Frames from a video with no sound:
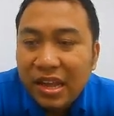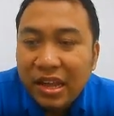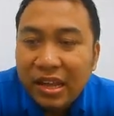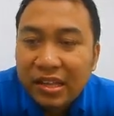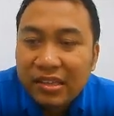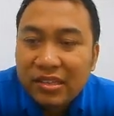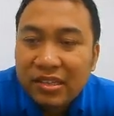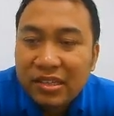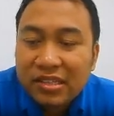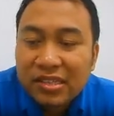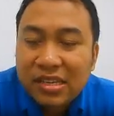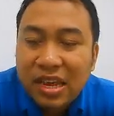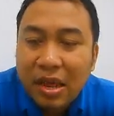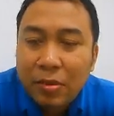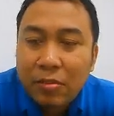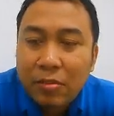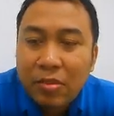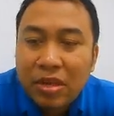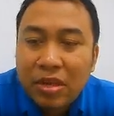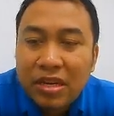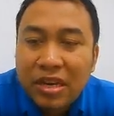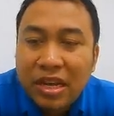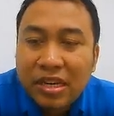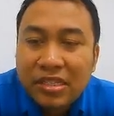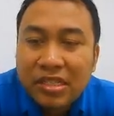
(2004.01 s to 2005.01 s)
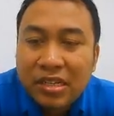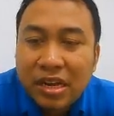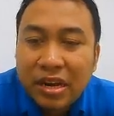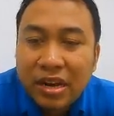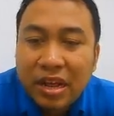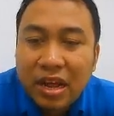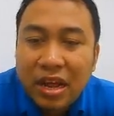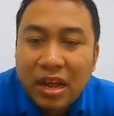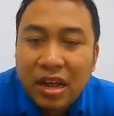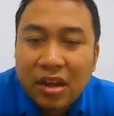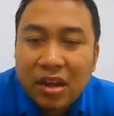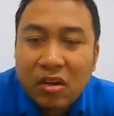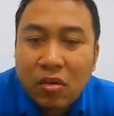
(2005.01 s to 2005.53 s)
Asterisk sign means that
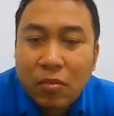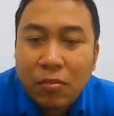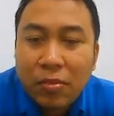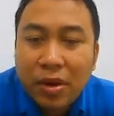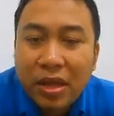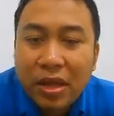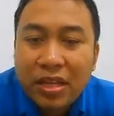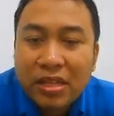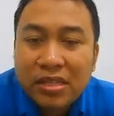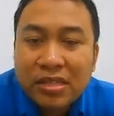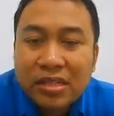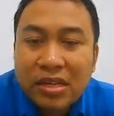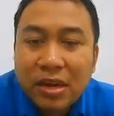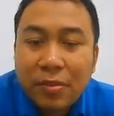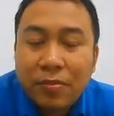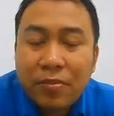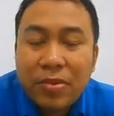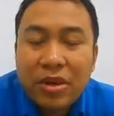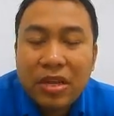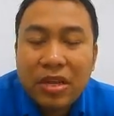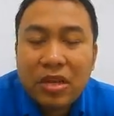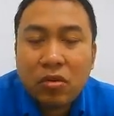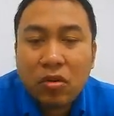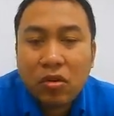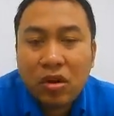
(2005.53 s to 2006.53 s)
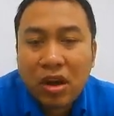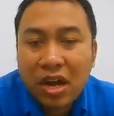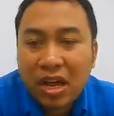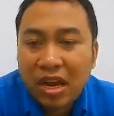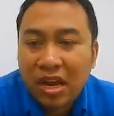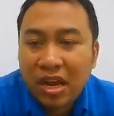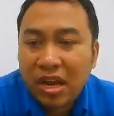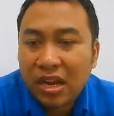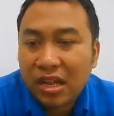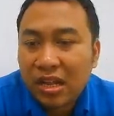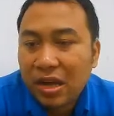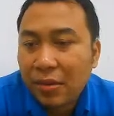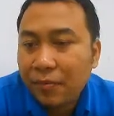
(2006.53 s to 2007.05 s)
Syariah compliance company or
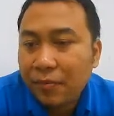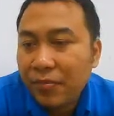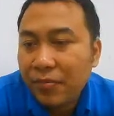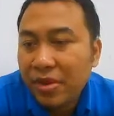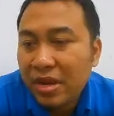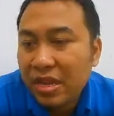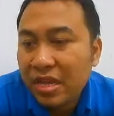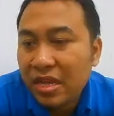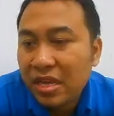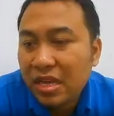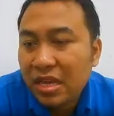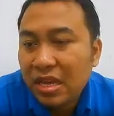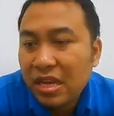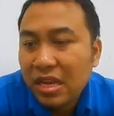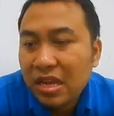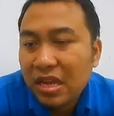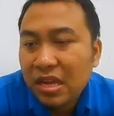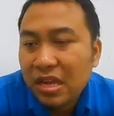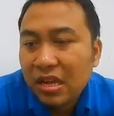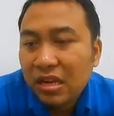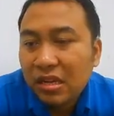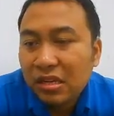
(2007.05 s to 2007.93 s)
halal company.